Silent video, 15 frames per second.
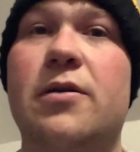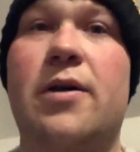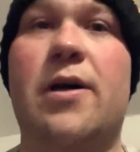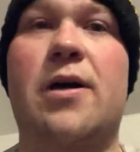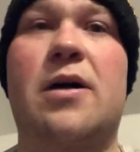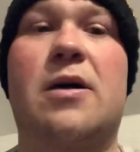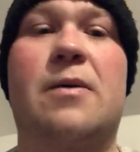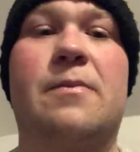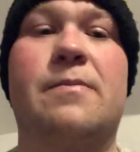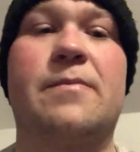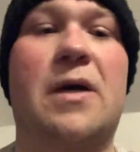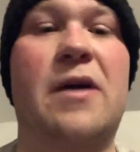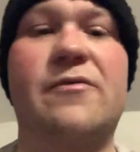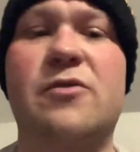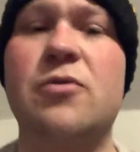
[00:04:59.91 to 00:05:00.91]

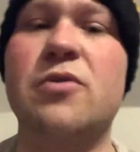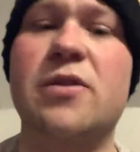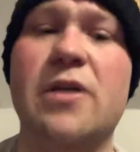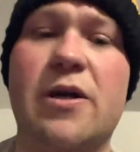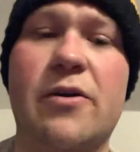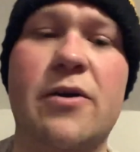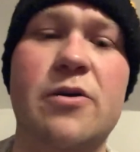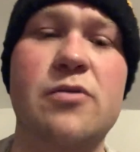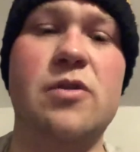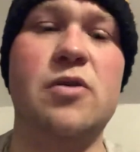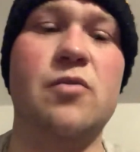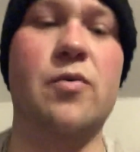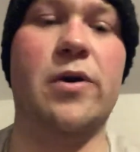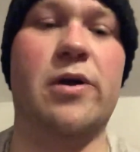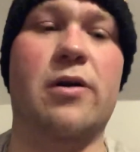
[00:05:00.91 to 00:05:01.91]
I have two scenarios
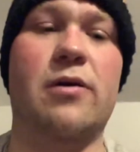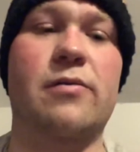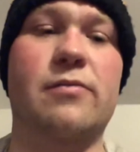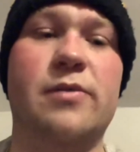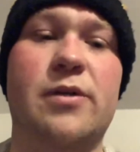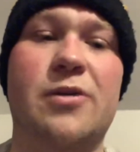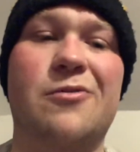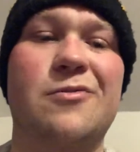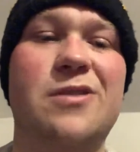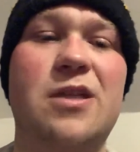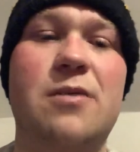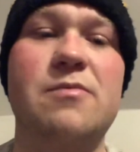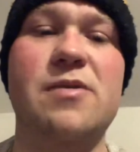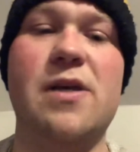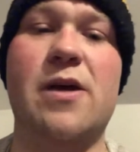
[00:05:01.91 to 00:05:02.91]
to where, you know,
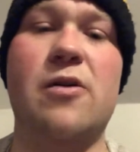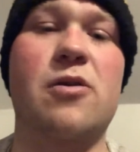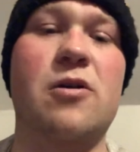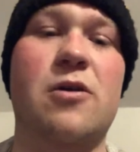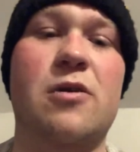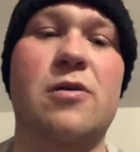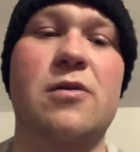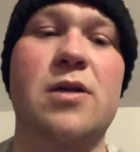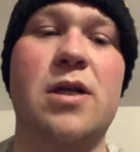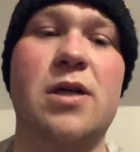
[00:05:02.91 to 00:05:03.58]
teams that are